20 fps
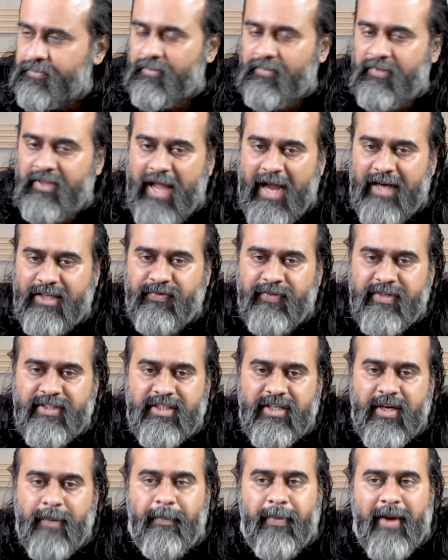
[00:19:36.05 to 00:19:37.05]
That
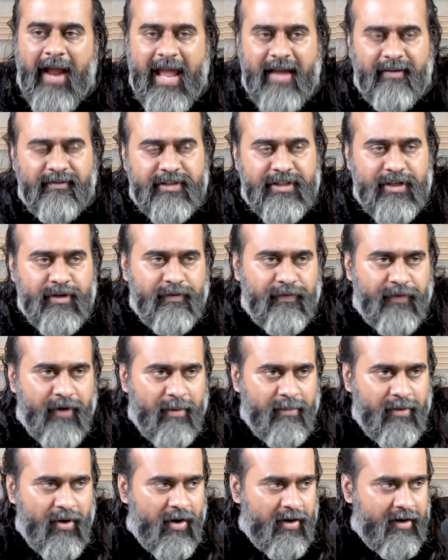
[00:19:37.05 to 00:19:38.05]
which deprives you
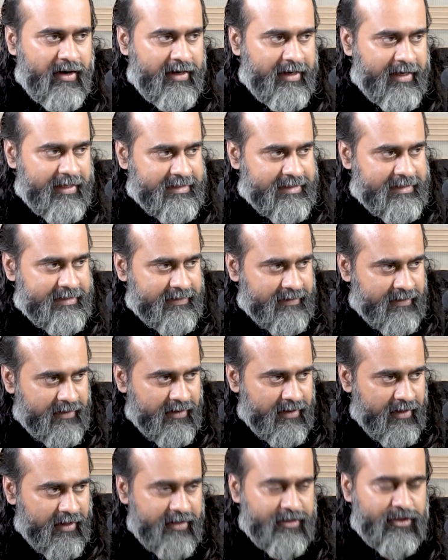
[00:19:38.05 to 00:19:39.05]
from godliness
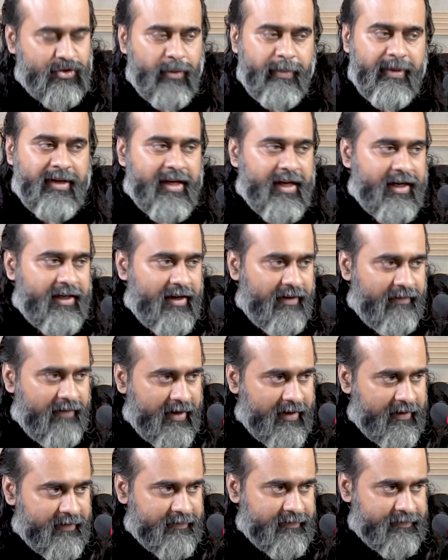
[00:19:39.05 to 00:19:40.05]
is to be kicked
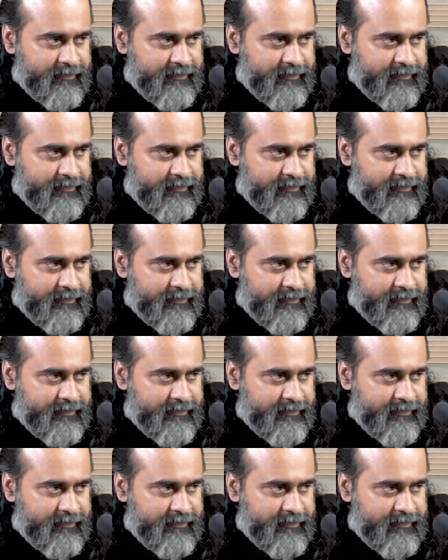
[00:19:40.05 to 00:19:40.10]
away.